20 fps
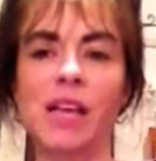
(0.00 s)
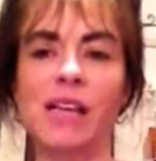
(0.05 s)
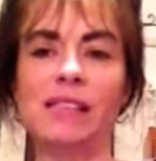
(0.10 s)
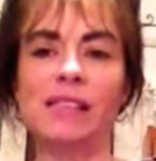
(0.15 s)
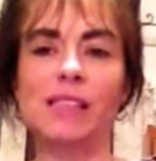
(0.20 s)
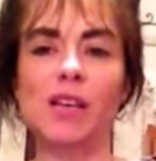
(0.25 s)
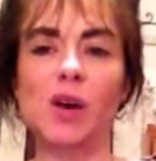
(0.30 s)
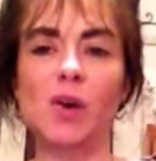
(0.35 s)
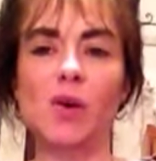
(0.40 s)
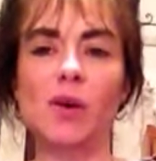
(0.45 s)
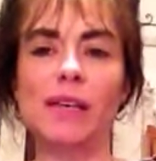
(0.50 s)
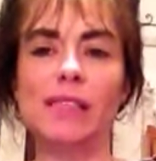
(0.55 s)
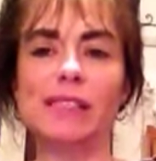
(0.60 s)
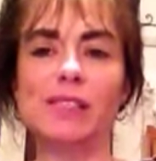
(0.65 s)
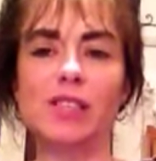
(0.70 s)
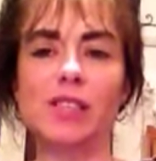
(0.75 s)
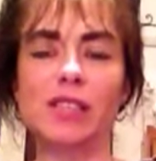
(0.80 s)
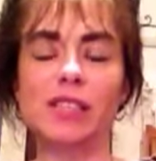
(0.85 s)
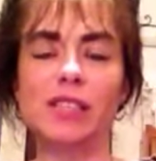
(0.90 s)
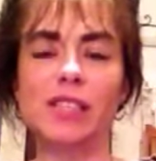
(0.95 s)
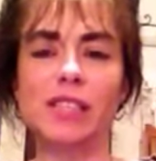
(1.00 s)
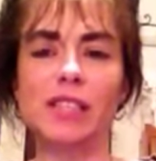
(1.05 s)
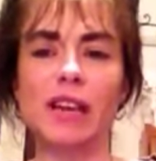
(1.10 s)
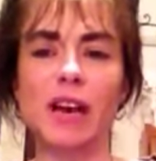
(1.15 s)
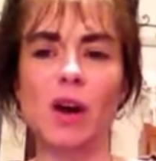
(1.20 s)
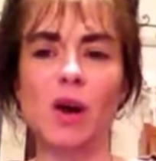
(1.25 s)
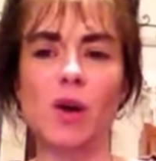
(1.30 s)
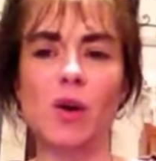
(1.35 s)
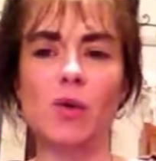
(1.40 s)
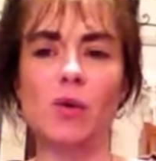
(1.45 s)
So it's good to
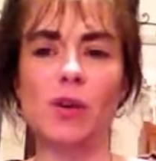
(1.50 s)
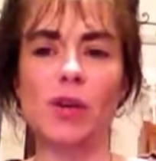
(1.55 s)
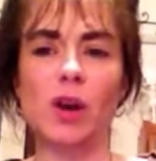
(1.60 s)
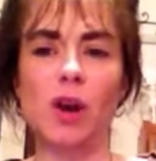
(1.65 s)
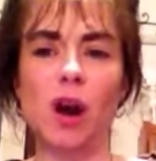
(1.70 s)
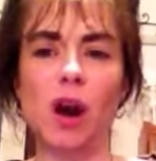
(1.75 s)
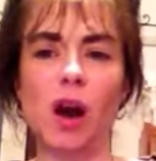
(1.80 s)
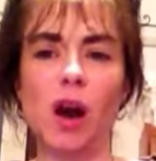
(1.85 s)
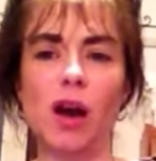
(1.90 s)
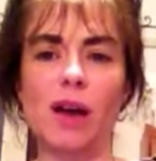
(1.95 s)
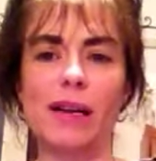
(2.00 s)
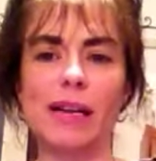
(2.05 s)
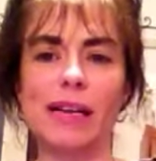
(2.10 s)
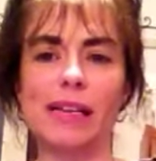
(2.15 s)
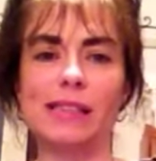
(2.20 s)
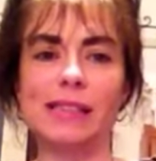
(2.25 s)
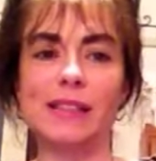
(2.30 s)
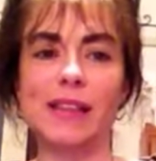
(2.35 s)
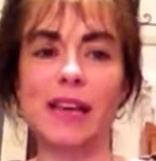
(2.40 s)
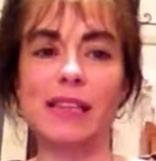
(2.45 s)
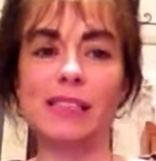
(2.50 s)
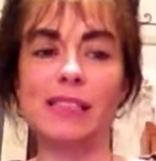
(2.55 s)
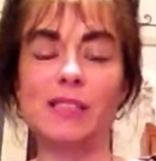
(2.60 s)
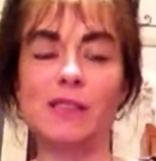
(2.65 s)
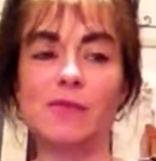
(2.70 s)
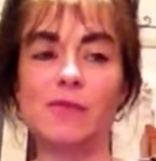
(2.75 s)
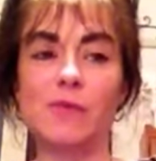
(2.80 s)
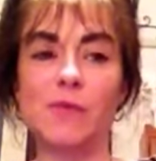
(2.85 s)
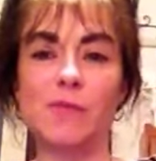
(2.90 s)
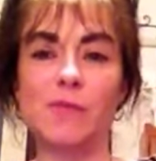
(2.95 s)
know your audience. That's
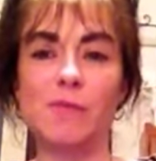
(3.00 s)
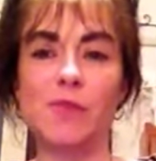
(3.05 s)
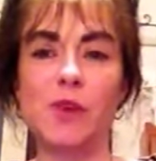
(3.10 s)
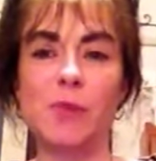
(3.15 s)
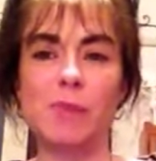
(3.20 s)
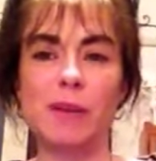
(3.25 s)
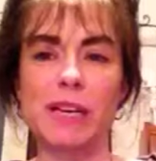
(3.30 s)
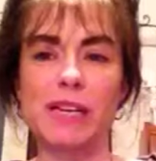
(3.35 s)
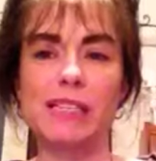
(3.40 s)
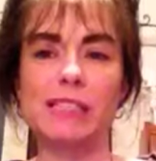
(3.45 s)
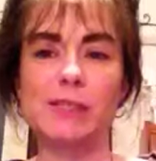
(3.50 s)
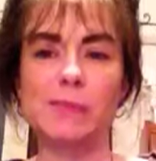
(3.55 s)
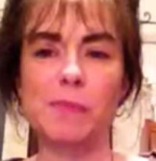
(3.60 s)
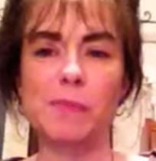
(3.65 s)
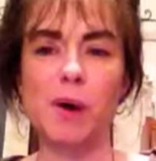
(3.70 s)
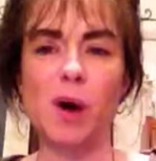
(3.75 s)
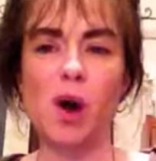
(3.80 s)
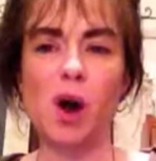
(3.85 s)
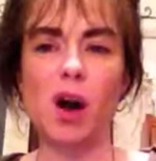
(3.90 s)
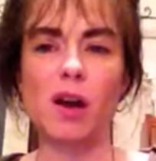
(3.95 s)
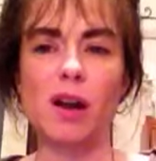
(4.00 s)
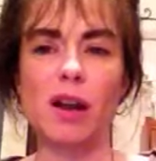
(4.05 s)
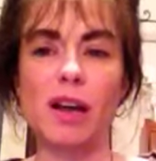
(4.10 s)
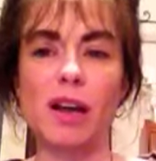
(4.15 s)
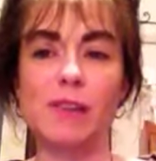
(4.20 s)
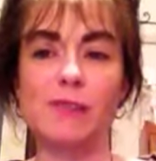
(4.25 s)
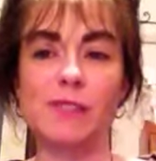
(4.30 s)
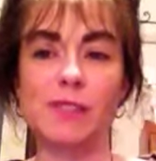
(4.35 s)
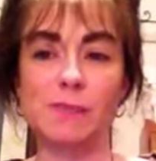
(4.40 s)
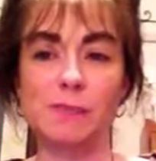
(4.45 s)
the biggest part
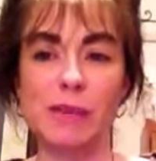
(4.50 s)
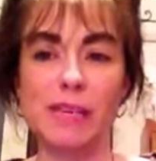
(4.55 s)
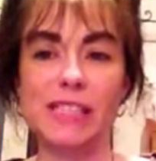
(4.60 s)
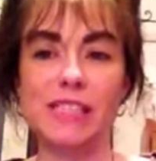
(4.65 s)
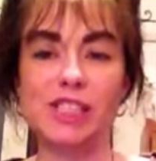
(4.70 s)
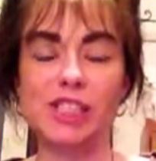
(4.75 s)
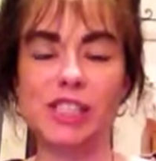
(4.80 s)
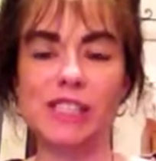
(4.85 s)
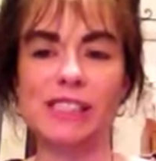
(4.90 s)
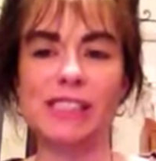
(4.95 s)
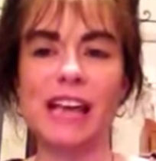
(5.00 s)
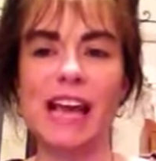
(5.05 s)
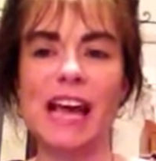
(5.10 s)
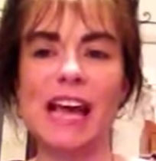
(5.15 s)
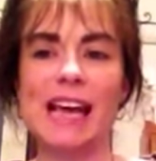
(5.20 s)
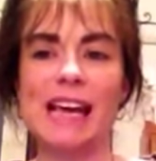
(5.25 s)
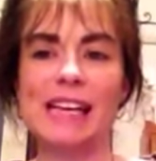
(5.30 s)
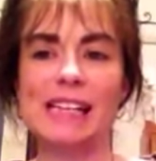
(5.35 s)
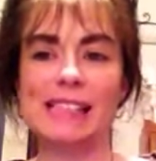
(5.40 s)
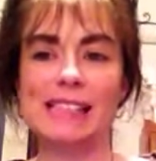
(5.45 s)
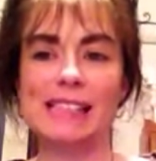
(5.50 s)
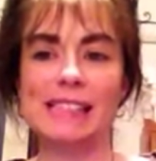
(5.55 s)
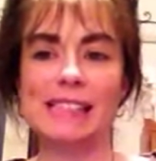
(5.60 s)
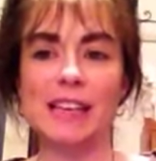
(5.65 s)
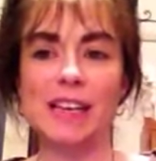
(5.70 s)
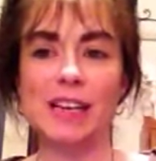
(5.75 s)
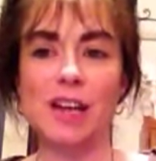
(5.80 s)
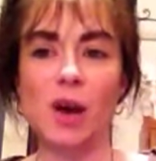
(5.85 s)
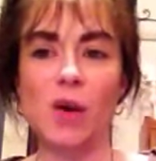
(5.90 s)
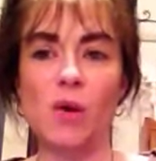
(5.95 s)
of speeches, is
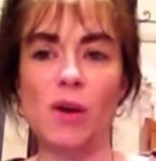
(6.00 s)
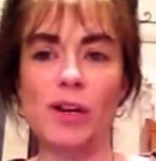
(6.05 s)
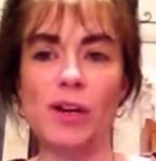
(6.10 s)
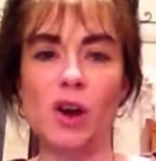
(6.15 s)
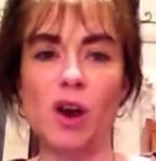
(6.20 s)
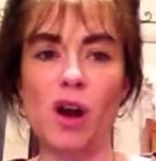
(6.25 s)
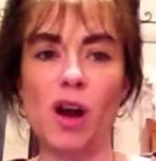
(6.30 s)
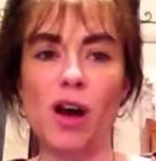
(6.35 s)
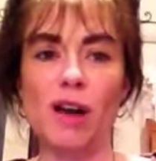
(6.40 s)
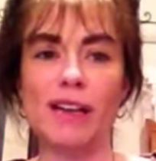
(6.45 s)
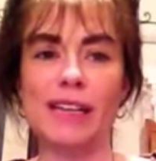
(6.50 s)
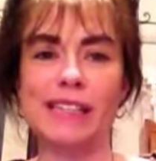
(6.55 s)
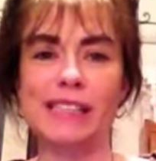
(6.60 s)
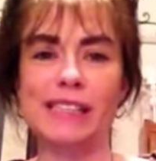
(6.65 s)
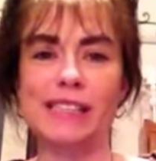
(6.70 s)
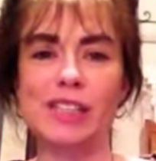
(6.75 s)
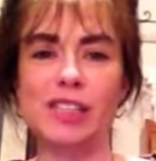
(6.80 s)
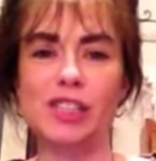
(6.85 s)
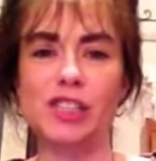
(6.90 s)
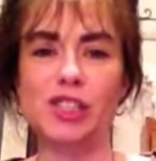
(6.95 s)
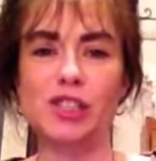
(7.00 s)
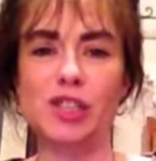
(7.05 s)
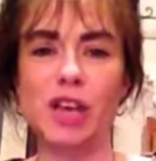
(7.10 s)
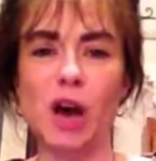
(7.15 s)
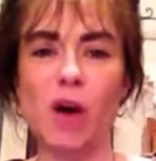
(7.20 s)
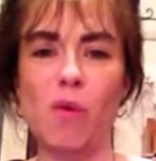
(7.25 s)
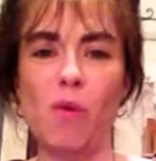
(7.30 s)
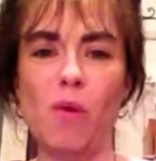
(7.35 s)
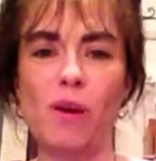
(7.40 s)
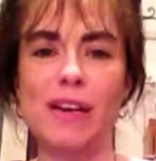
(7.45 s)
knowing your audience, because you
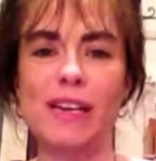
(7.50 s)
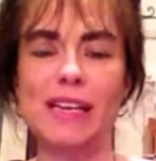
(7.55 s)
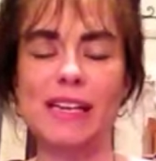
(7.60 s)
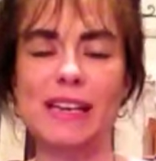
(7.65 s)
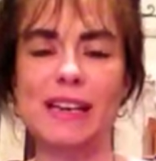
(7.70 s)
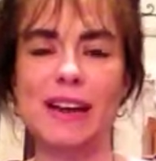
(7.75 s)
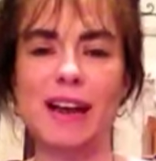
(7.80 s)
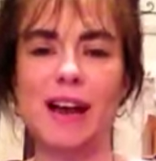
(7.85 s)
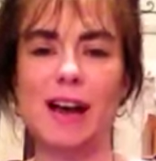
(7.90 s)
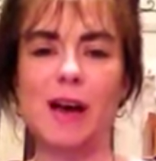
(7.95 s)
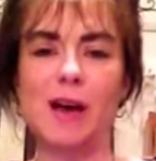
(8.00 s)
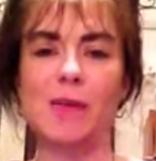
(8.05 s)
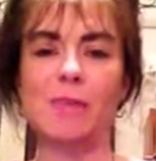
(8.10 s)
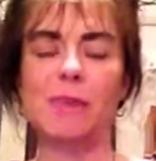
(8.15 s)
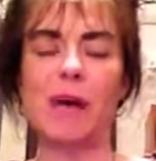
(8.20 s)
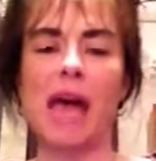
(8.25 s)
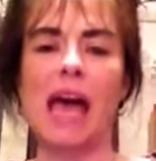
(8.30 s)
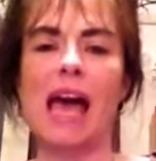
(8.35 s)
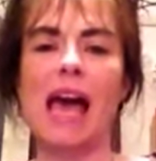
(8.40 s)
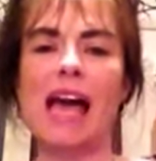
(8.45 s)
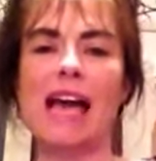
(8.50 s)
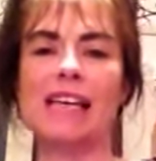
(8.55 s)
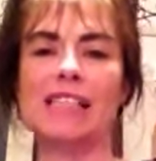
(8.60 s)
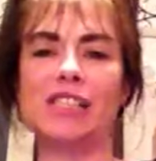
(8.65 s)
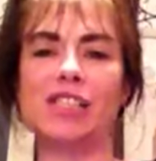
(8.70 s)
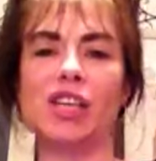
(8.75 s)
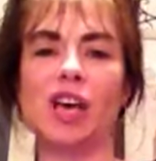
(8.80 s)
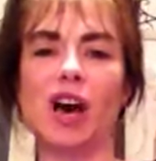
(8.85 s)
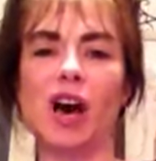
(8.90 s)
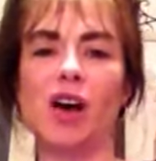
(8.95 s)
don't want to get up
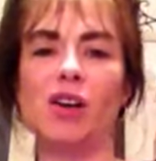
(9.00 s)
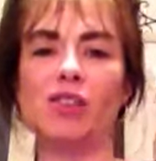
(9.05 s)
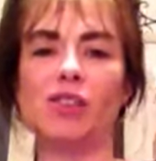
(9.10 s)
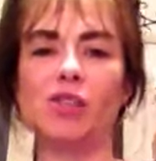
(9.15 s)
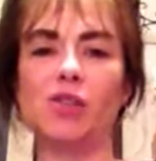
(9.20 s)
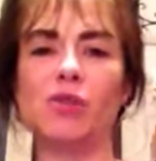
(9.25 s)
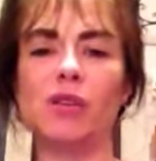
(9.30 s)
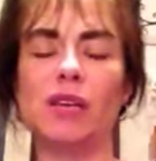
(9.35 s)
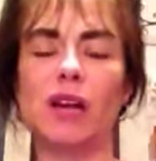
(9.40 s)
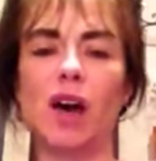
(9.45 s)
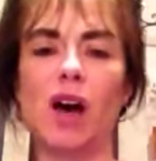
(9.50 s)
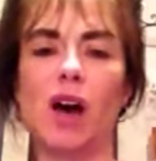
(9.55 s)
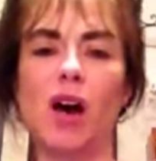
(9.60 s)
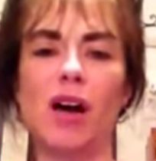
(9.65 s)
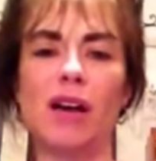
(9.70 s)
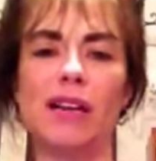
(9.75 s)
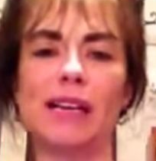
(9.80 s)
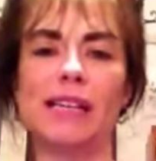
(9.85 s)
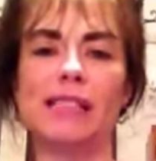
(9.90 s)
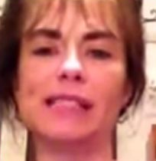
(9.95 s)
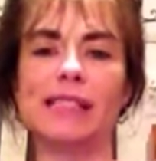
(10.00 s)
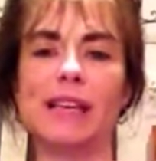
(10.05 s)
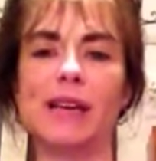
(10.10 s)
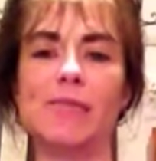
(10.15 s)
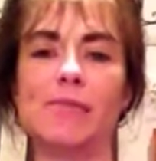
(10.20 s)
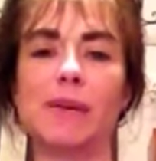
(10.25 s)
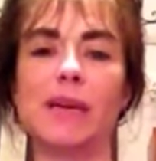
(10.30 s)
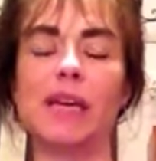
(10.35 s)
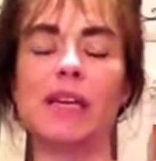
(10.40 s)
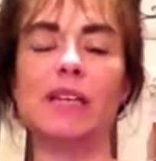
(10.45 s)
and talk to an audience
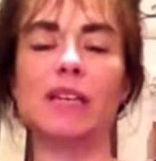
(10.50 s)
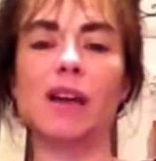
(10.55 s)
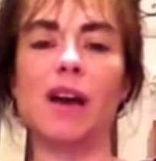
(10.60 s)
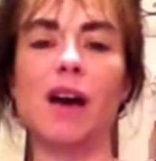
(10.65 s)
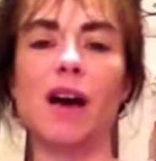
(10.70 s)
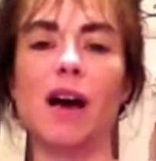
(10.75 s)
and be